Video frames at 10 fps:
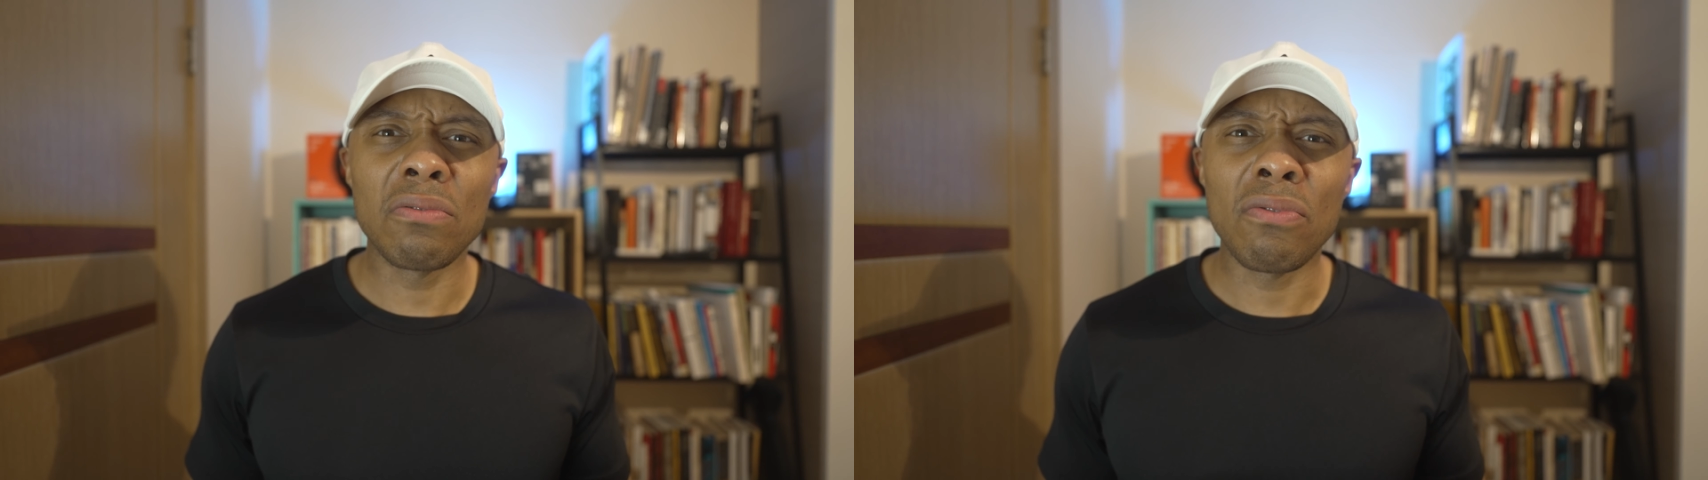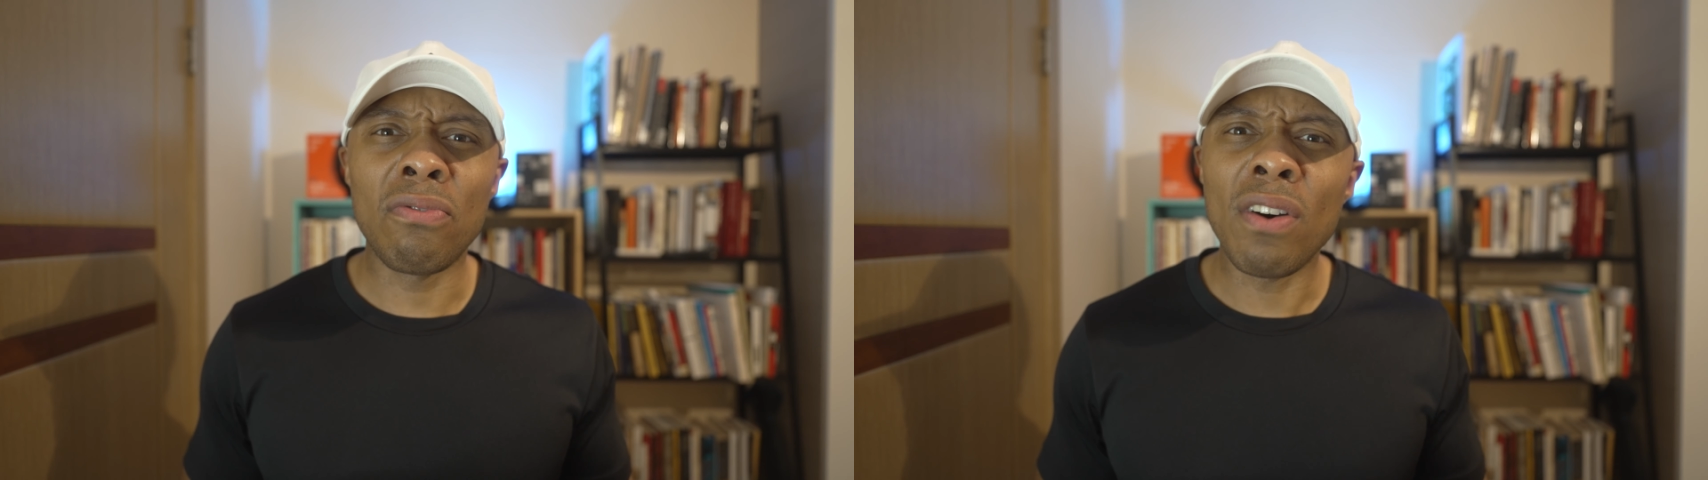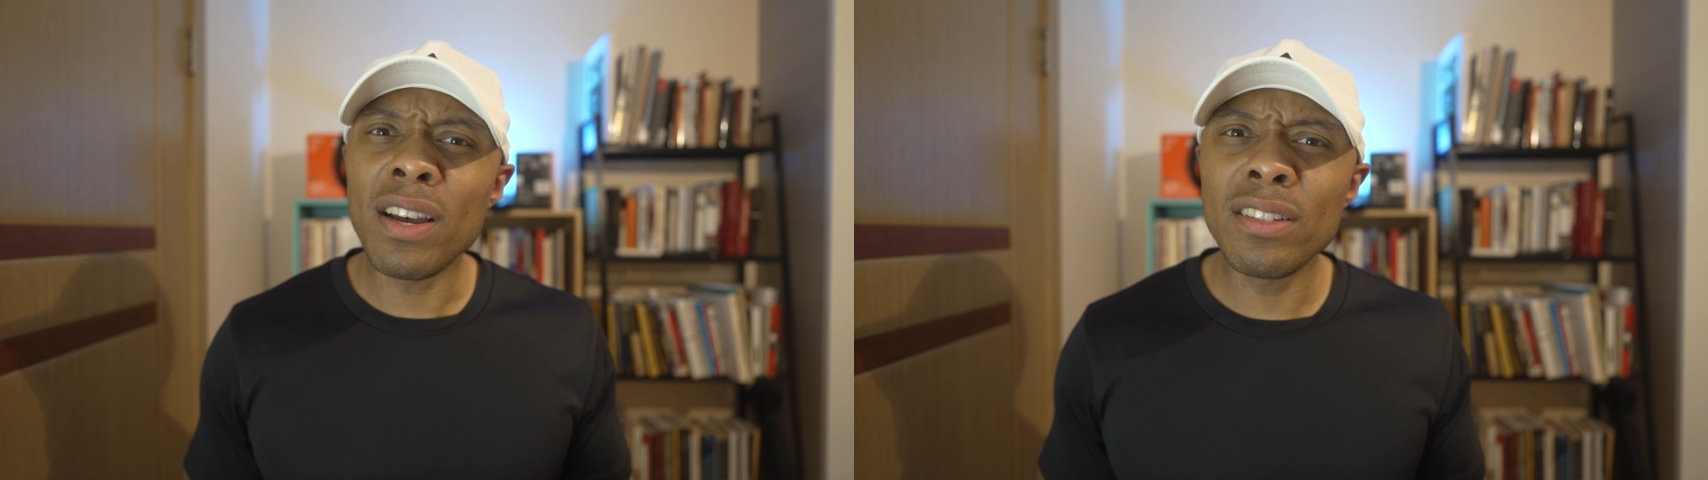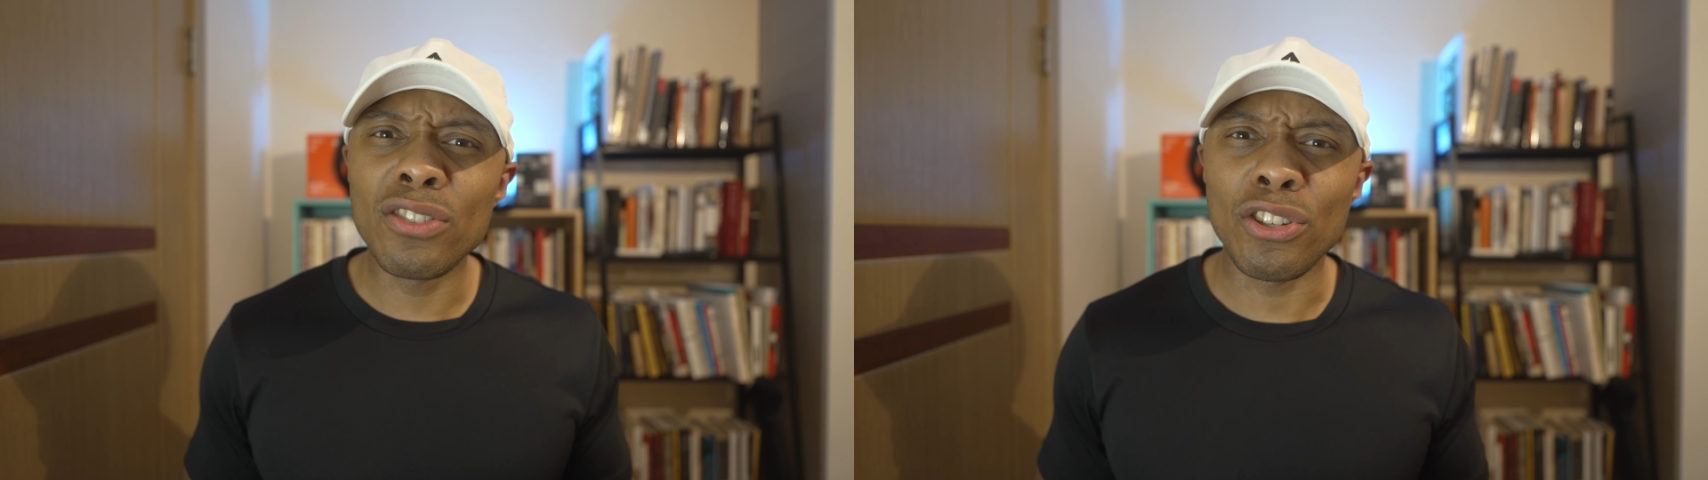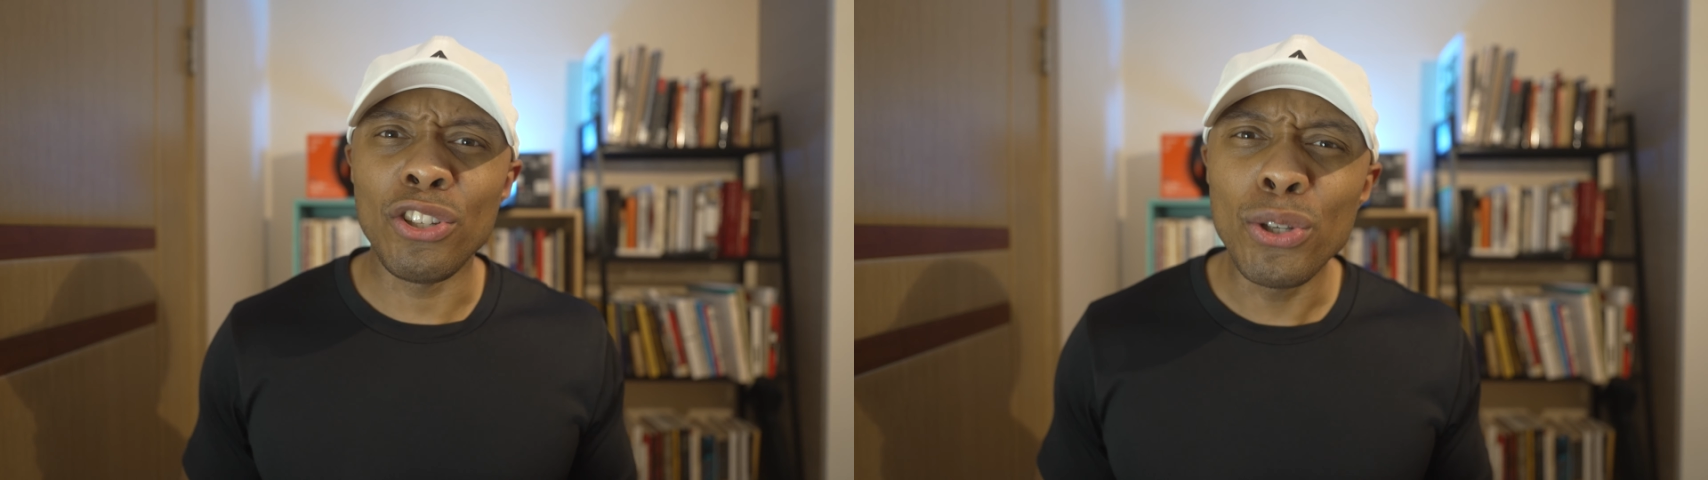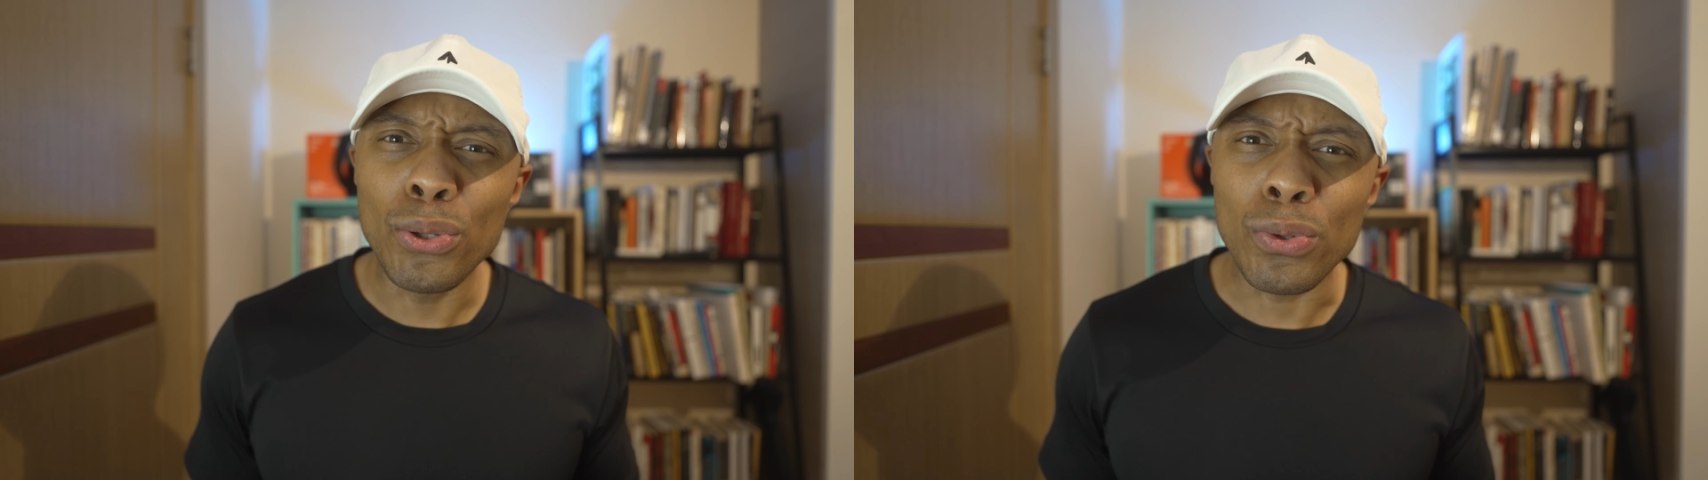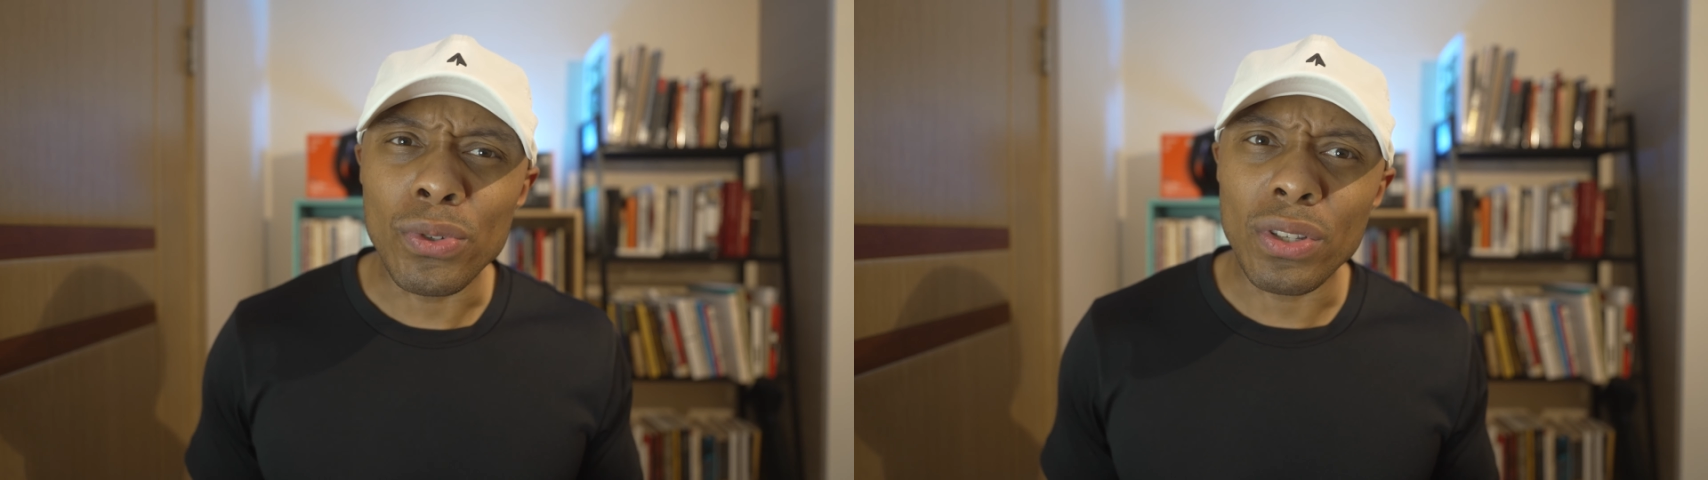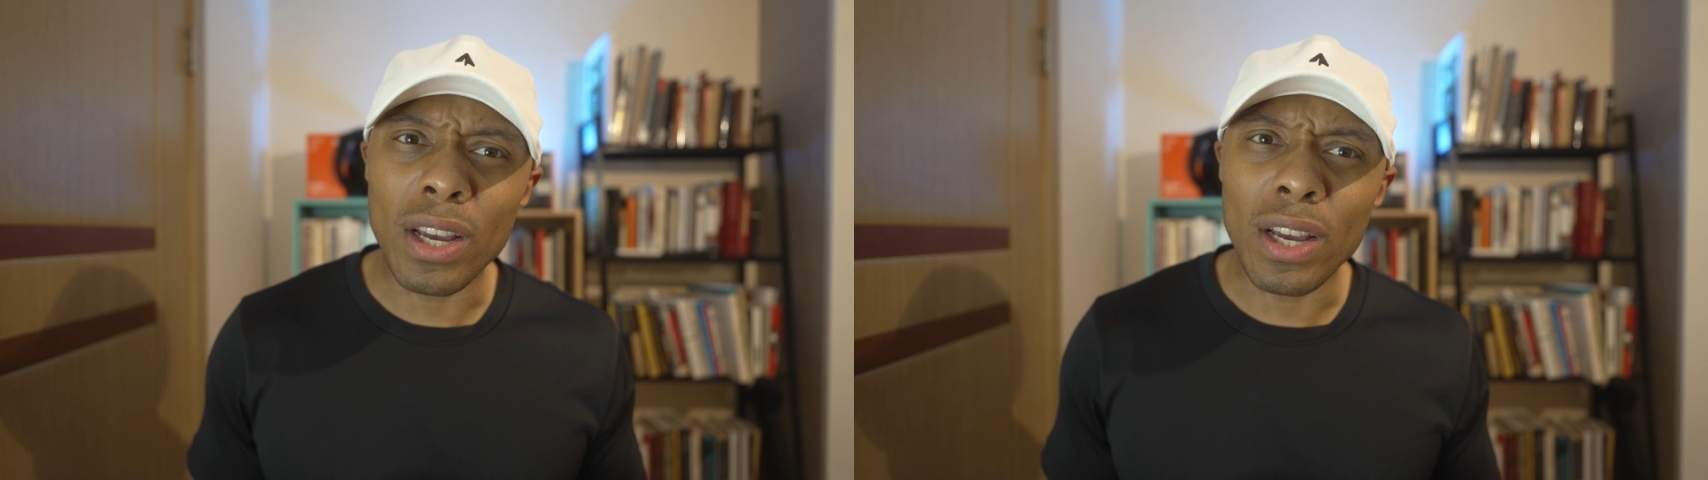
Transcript: fun to use.